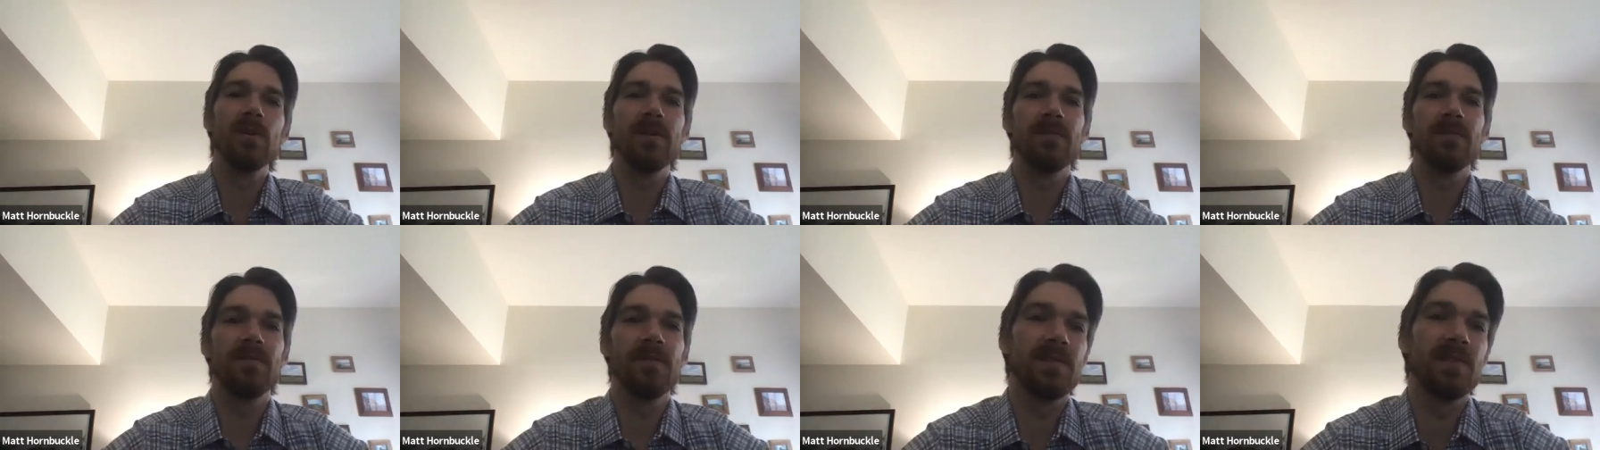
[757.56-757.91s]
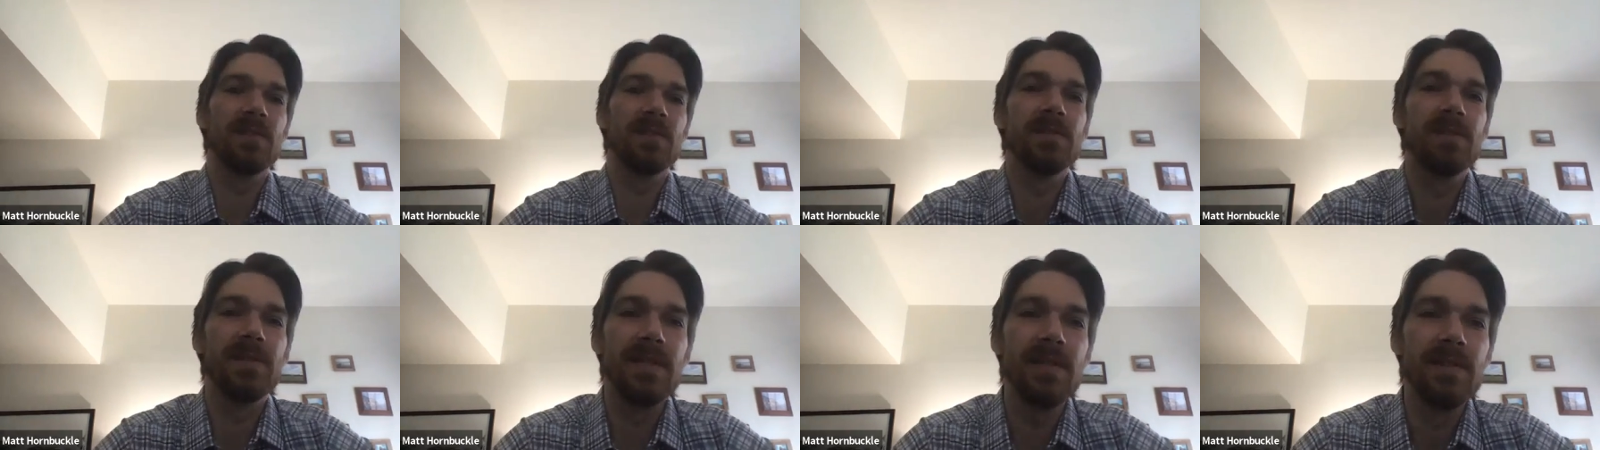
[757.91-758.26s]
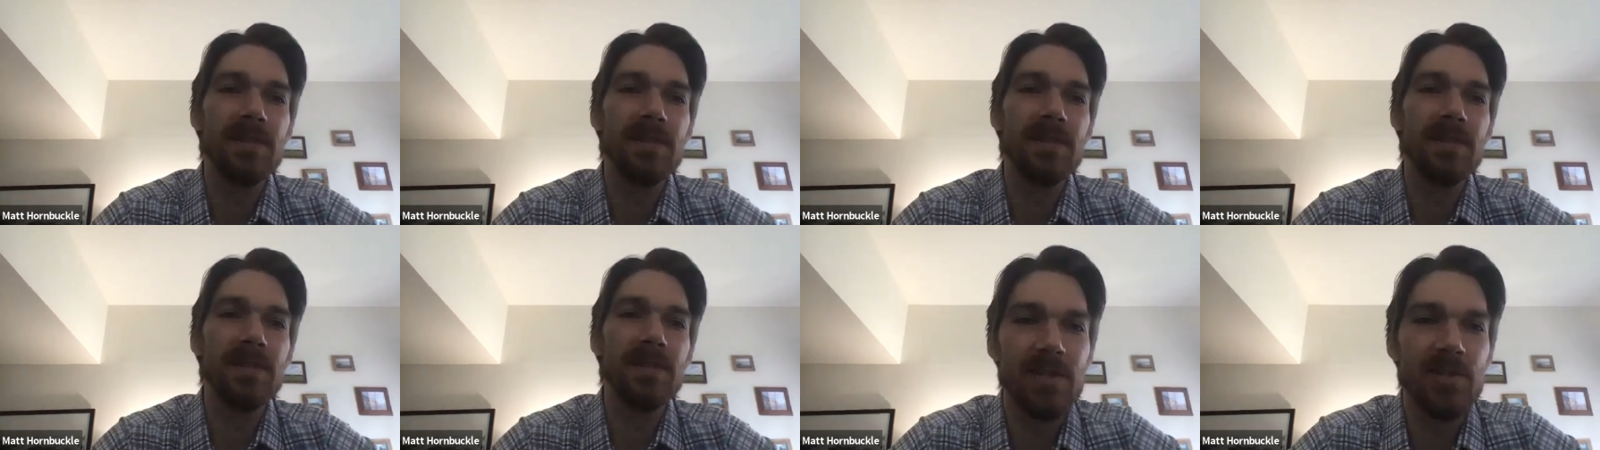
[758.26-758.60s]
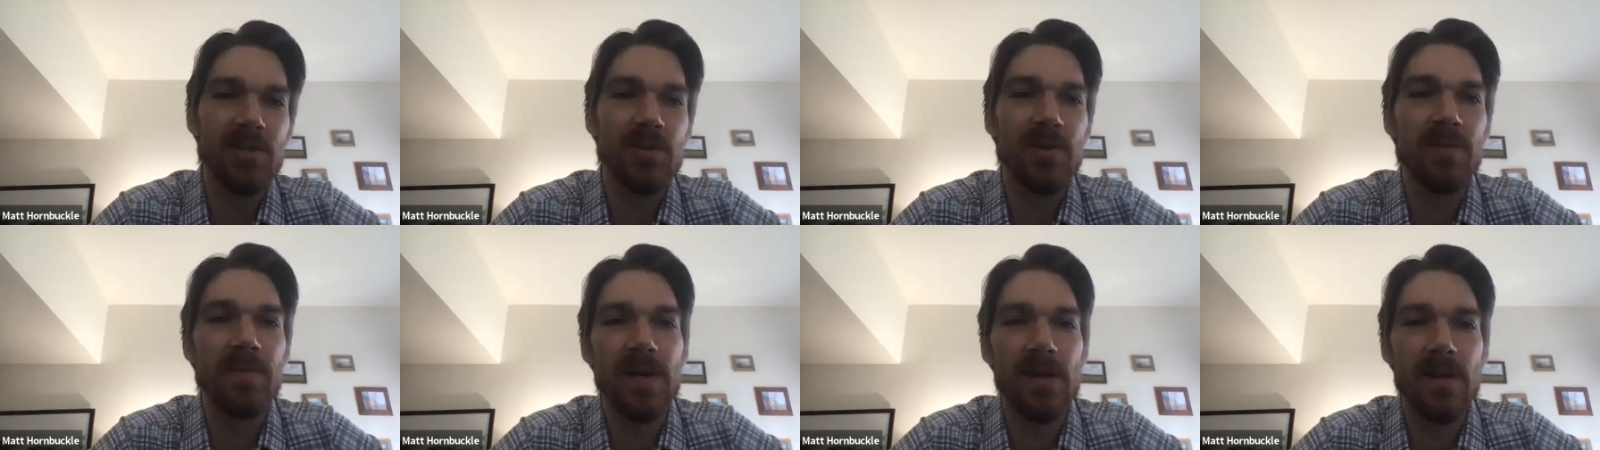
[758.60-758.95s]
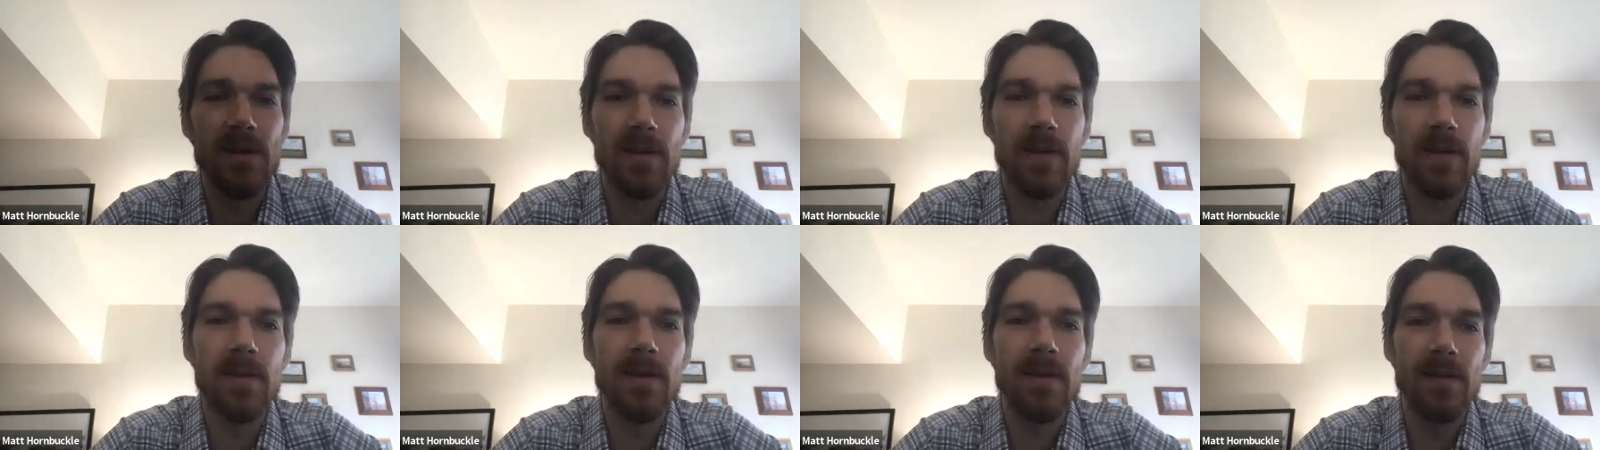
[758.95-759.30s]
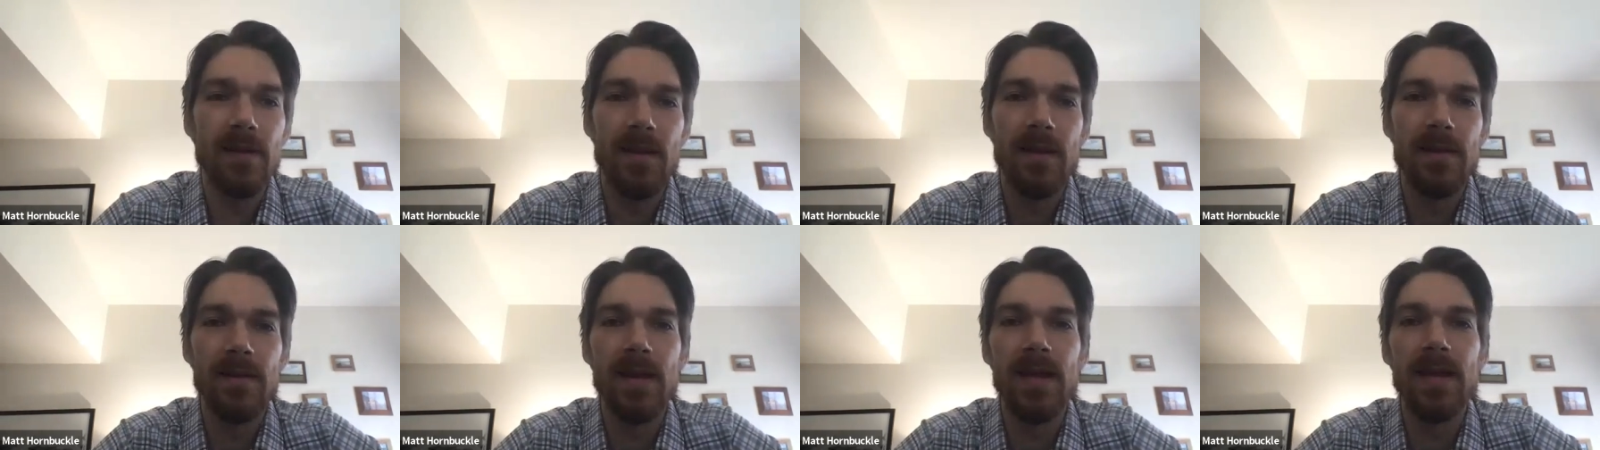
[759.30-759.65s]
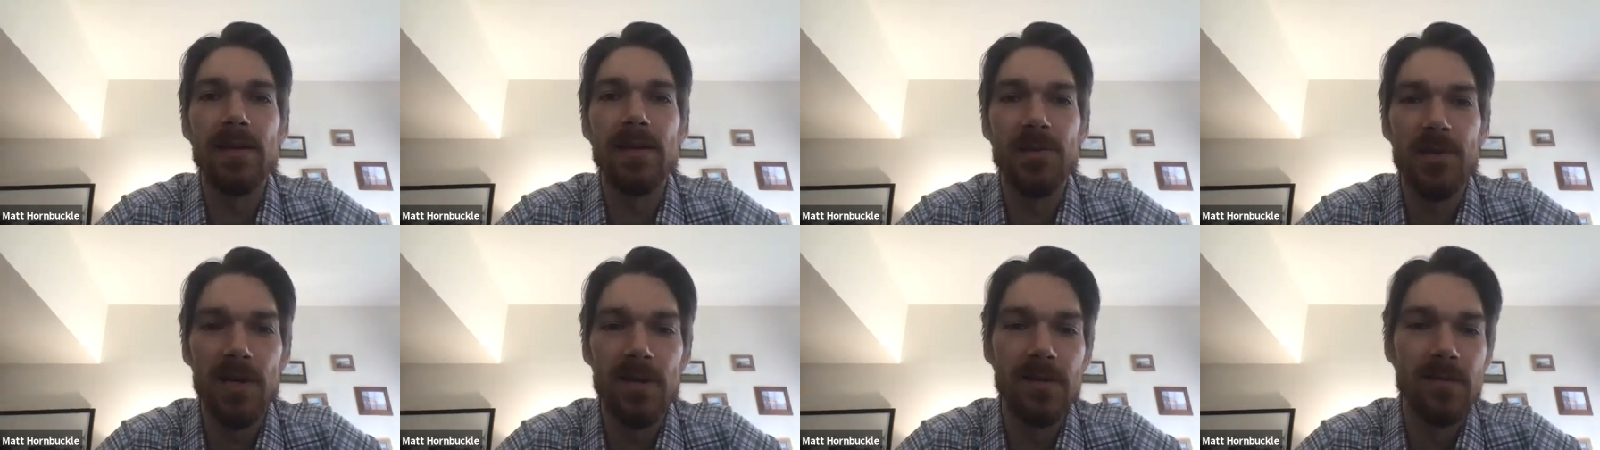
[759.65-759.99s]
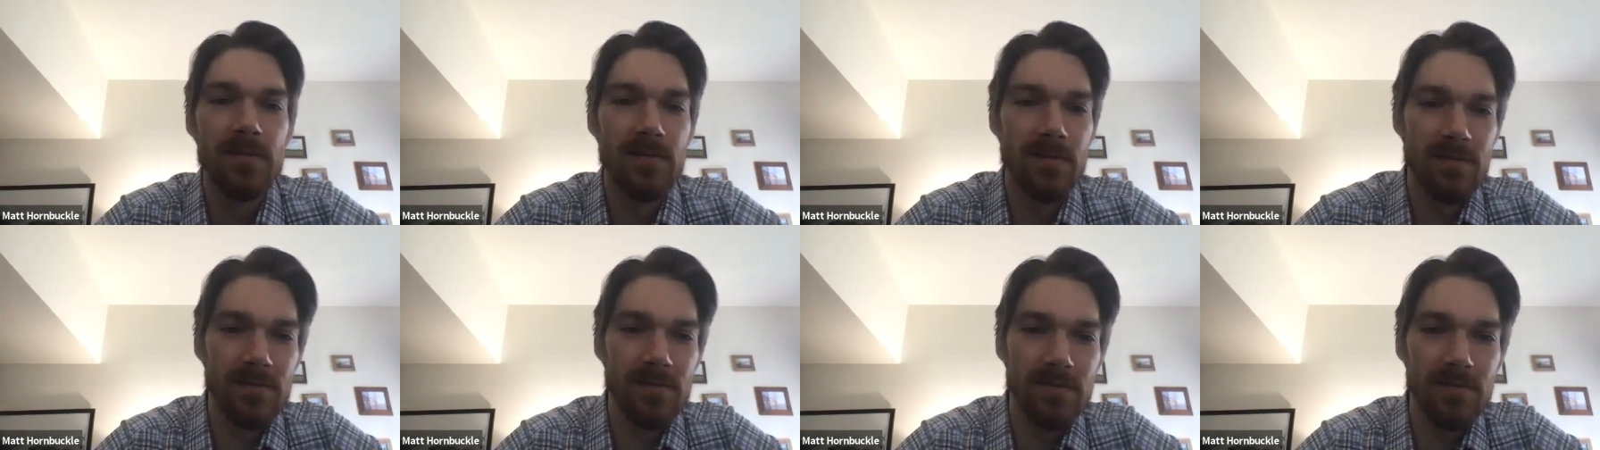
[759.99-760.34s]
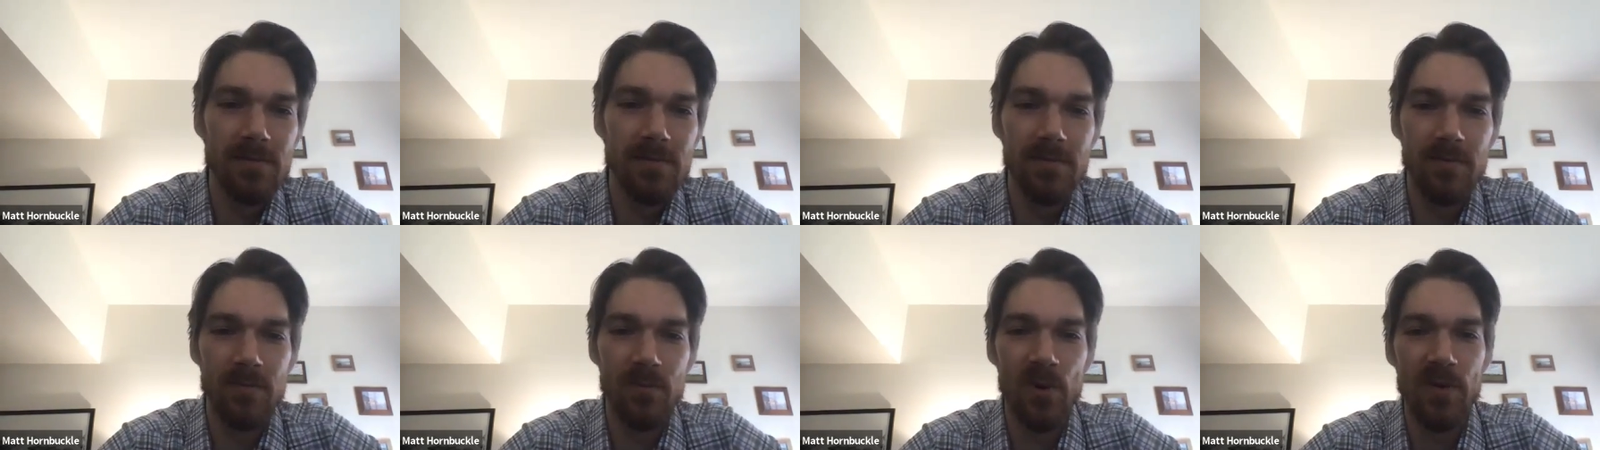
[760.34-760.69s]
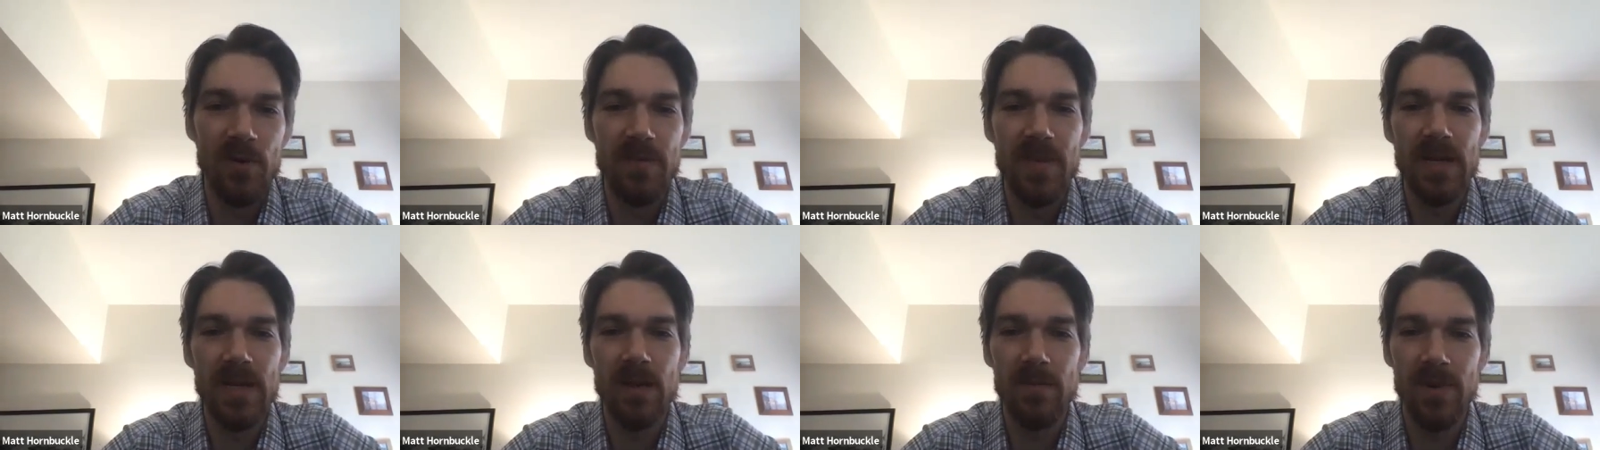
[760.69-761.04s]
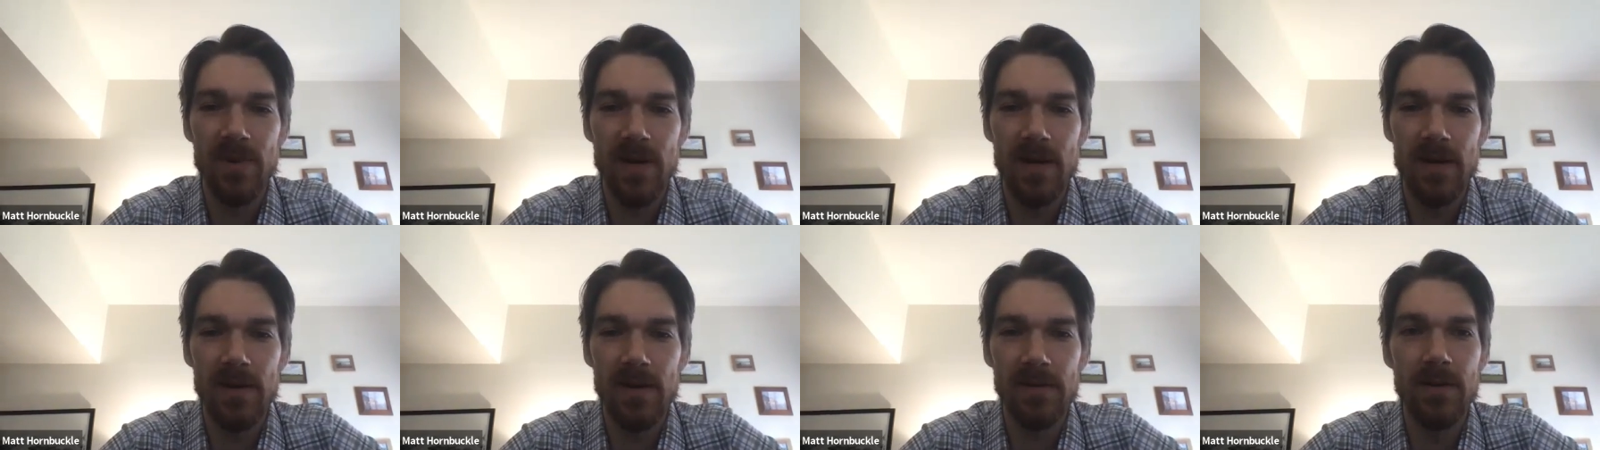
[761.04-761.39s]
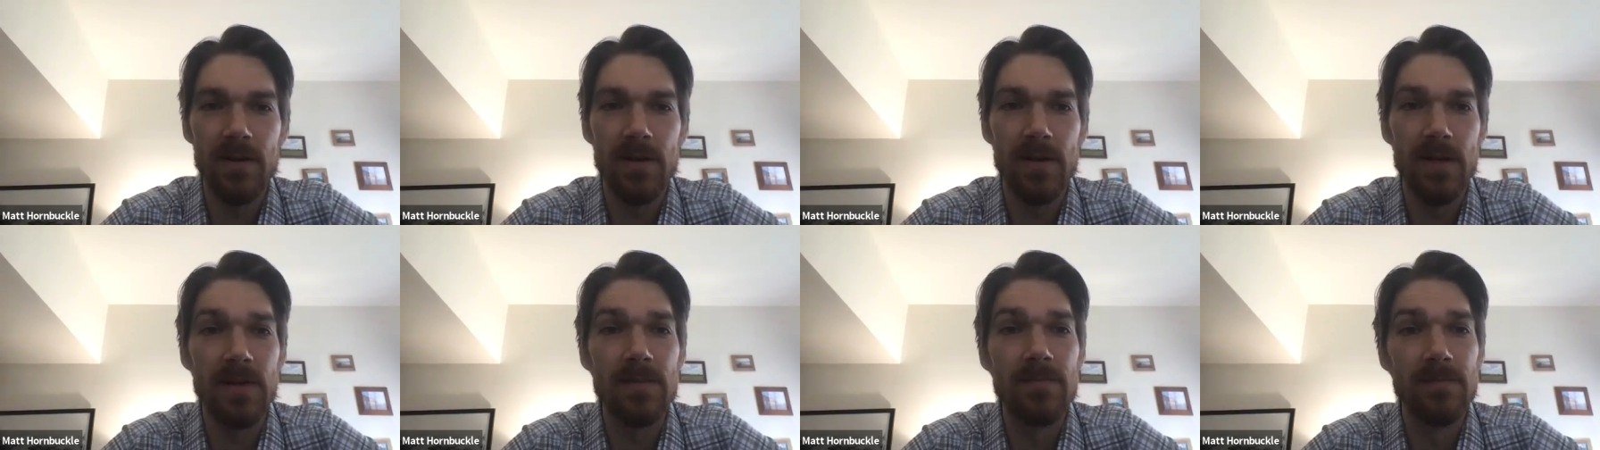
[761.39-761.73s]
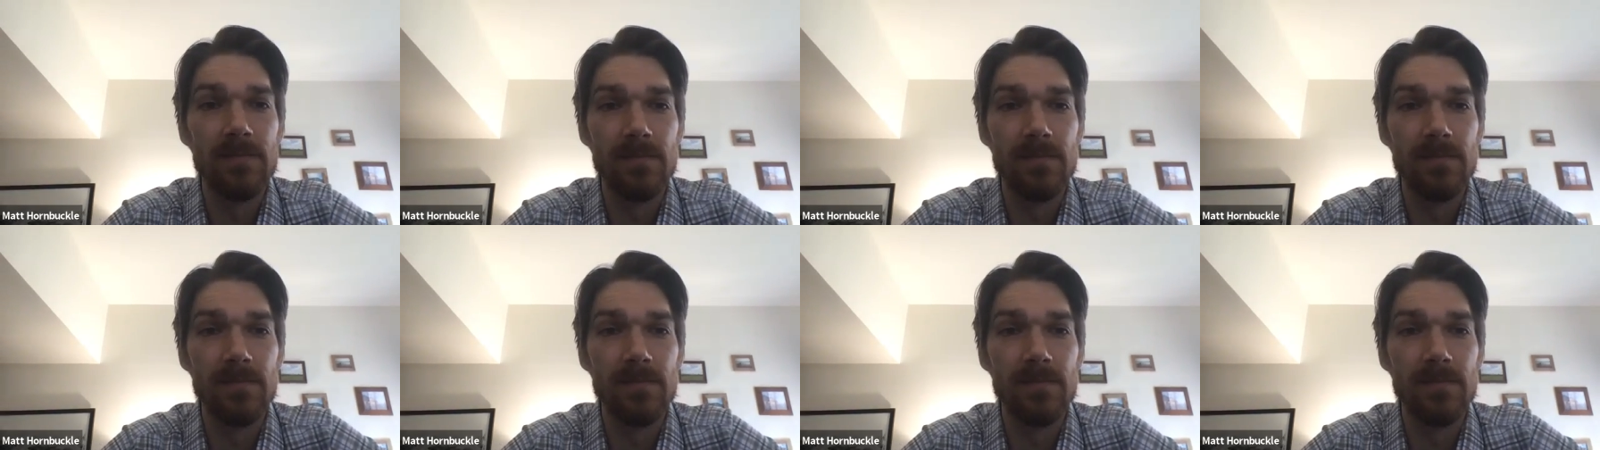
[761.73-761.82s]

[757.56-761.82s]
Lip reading: have facilities in Central America and Asia where we make our product right now.